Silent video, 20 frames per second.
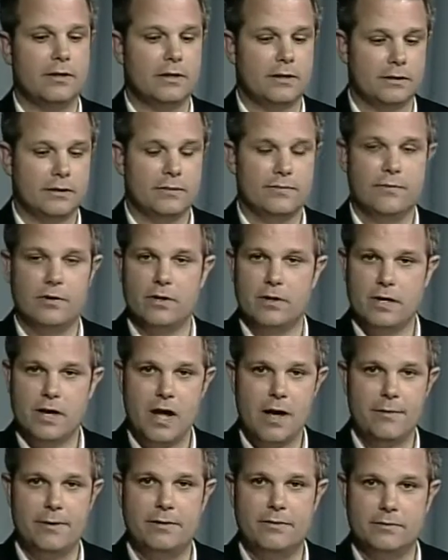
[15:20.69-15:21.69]
It is very
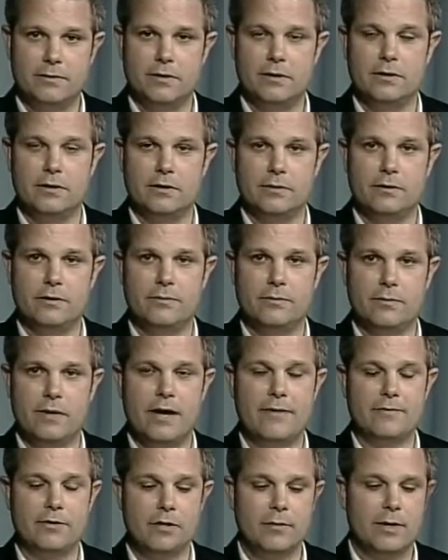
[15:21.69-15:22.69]
common to
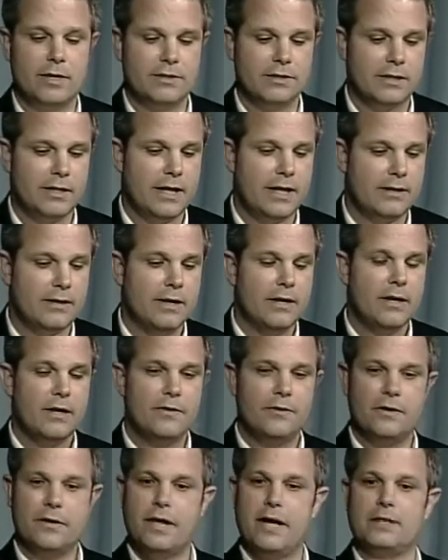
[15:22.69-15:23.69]
have termites. And then
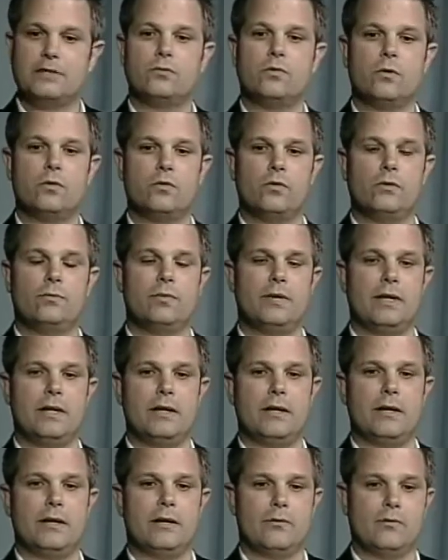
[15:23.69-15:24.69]
the next one would
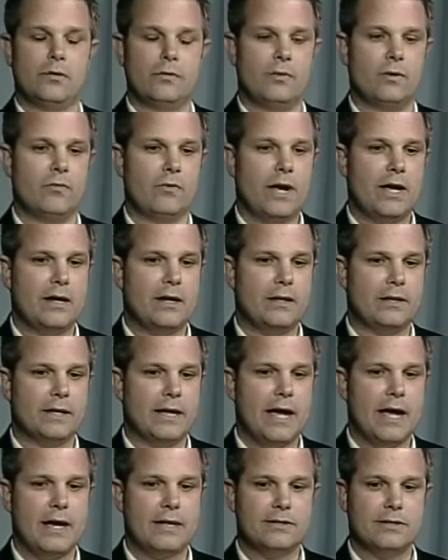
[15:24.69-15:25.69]
be radon
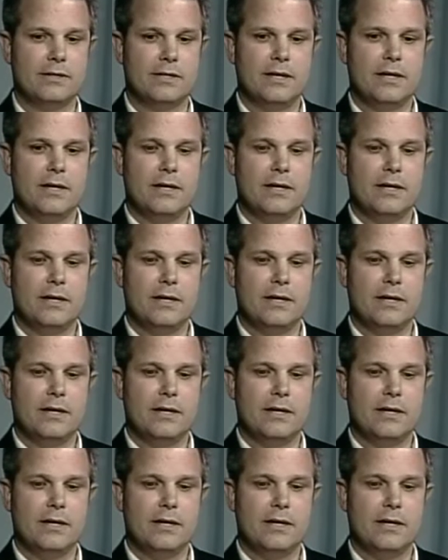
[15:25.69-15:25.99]
gas.